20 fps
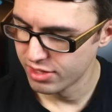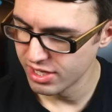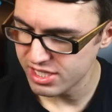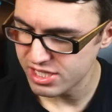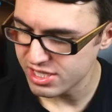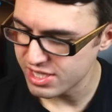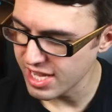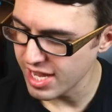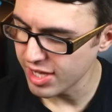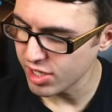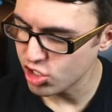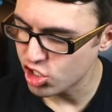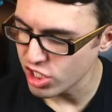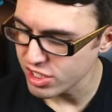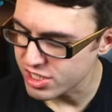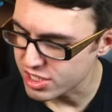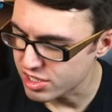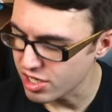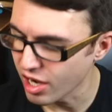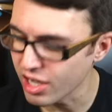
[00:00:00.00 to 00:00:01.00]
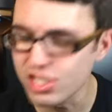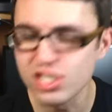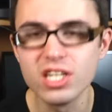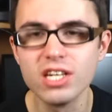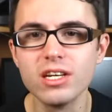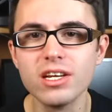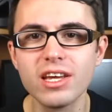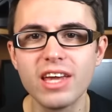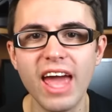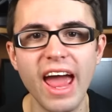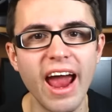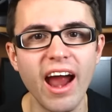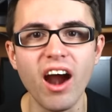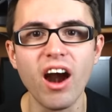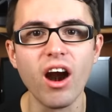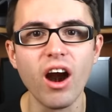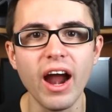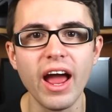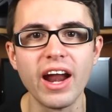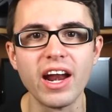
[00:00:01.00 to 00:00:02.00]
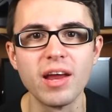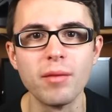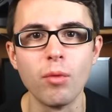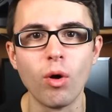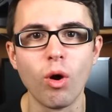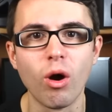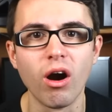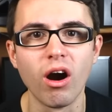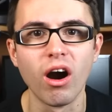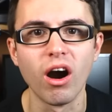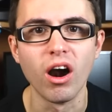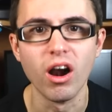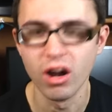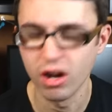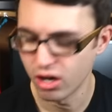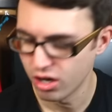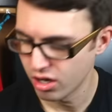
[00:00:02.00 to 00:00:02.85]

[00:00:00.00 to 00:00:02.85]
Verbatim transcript: This thing just doesn't care anymore.